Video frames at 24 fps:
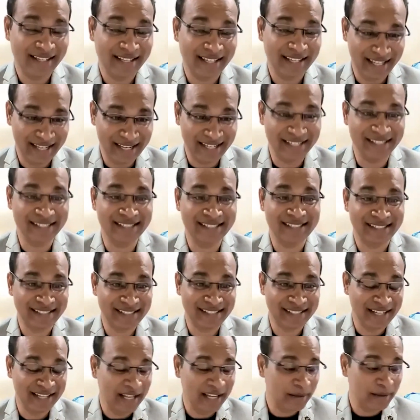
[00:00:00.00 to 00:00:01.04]

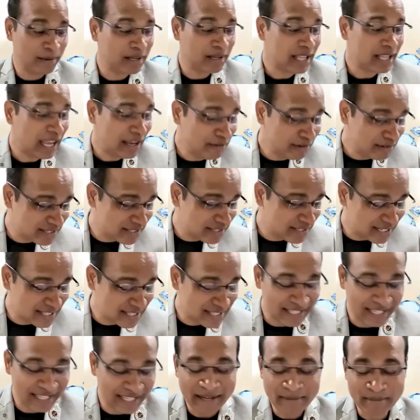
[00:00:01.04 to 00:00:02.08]
Yes. Well, I was
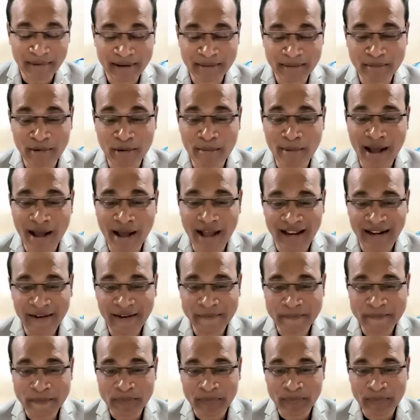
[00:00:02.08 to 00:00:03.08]
just seeing my mobile.